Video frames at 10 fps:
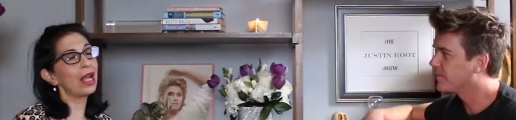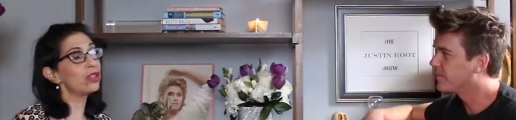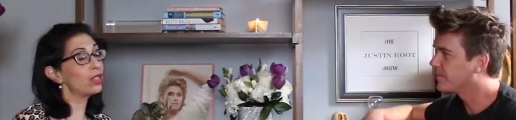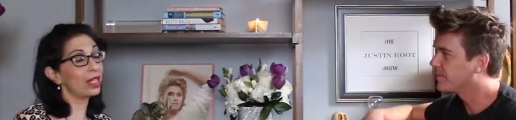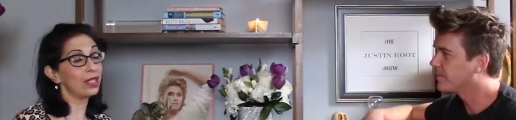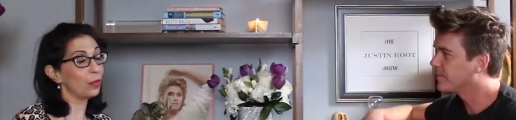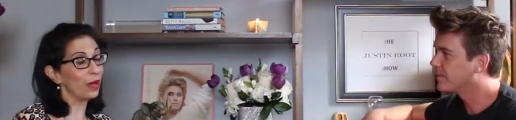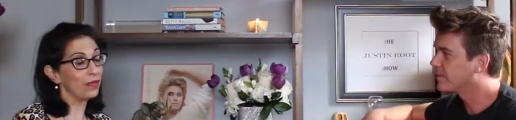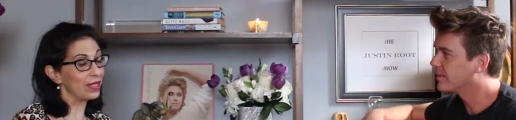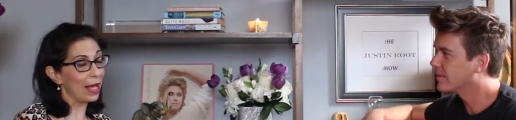Speaker 1: I just think
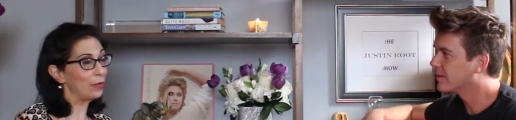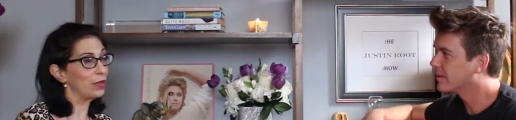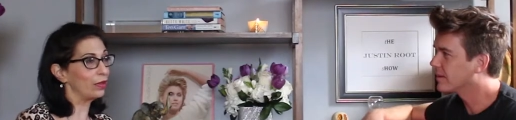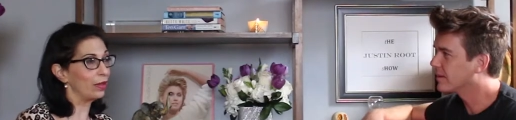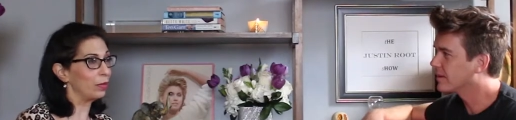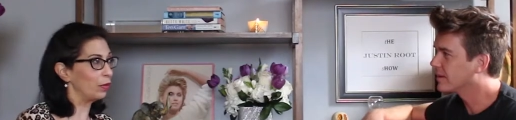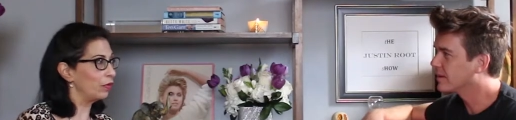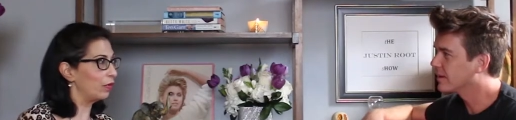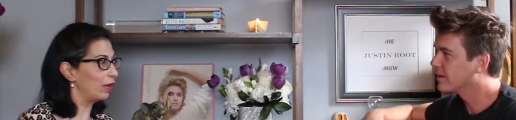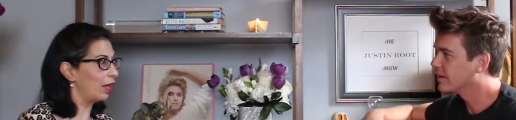his wife is absolutely
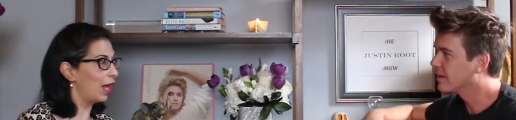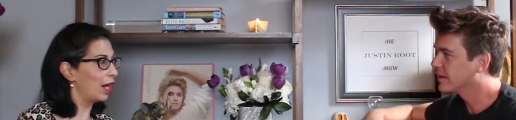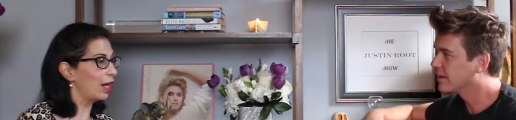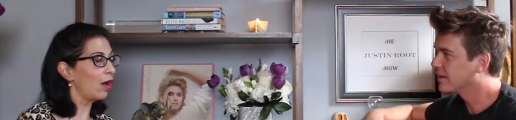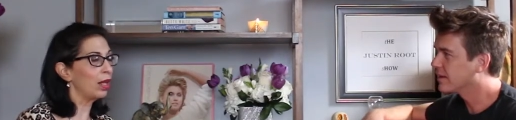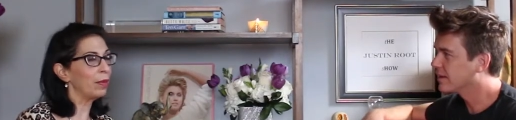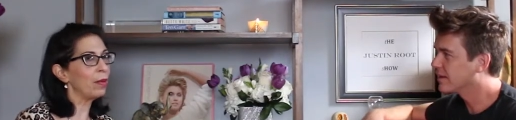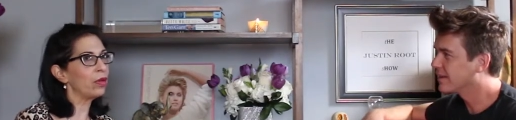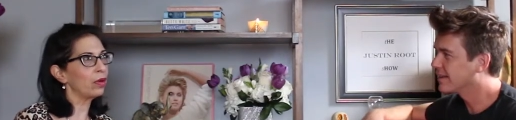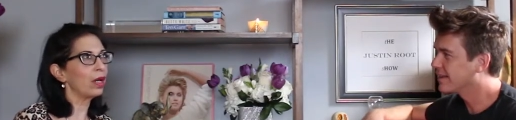beautiful. And I
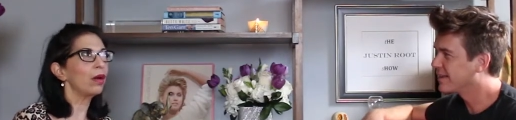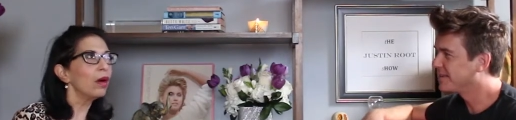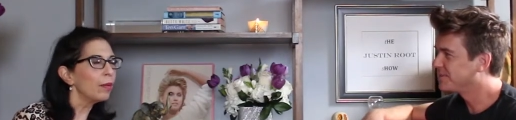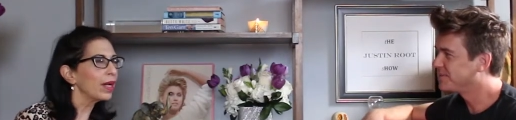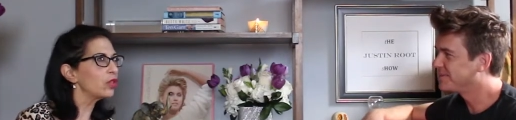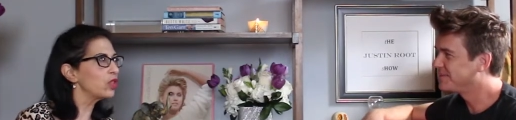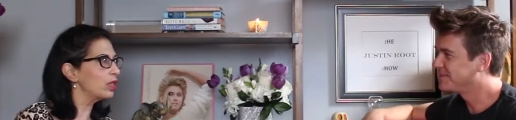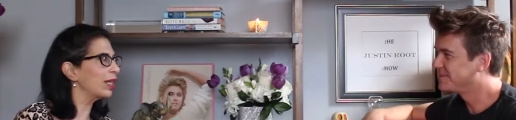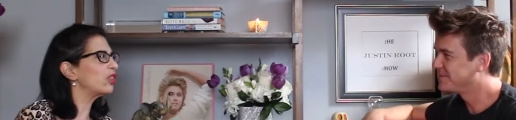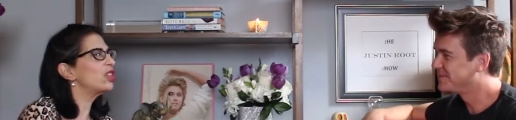called my mother and I go, oh my gosh,
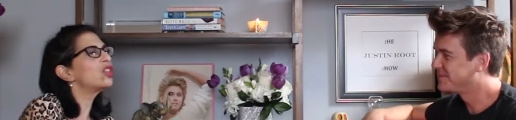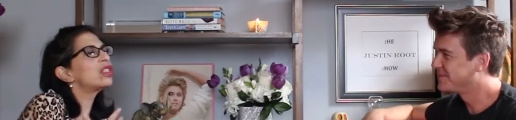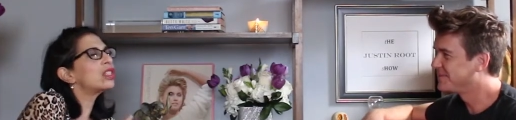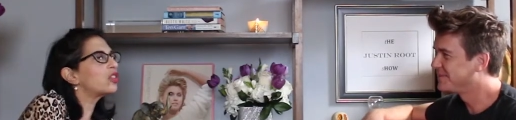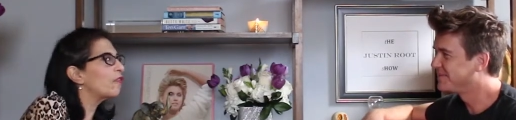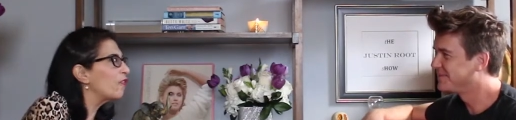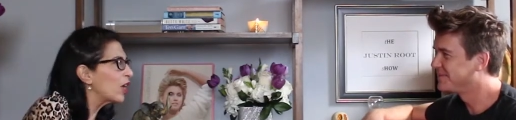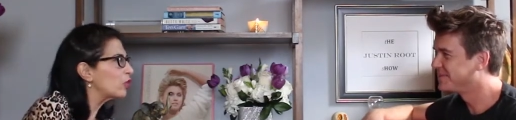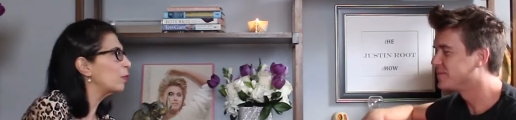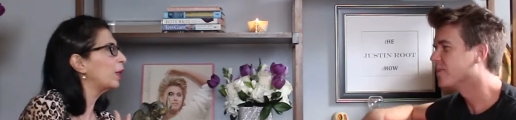she's just a
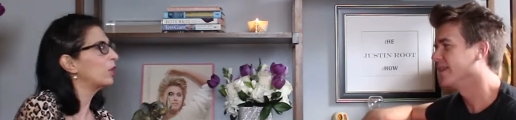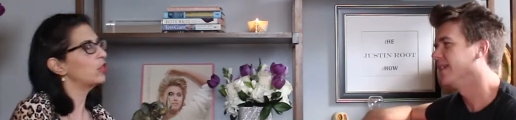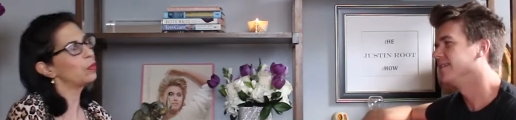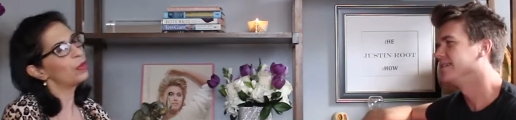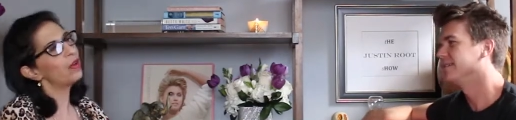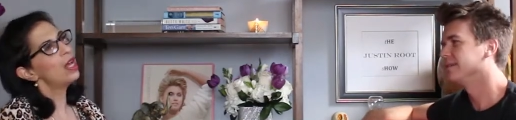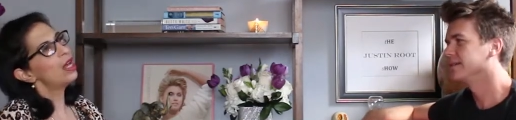fashion plate. She's beautiful.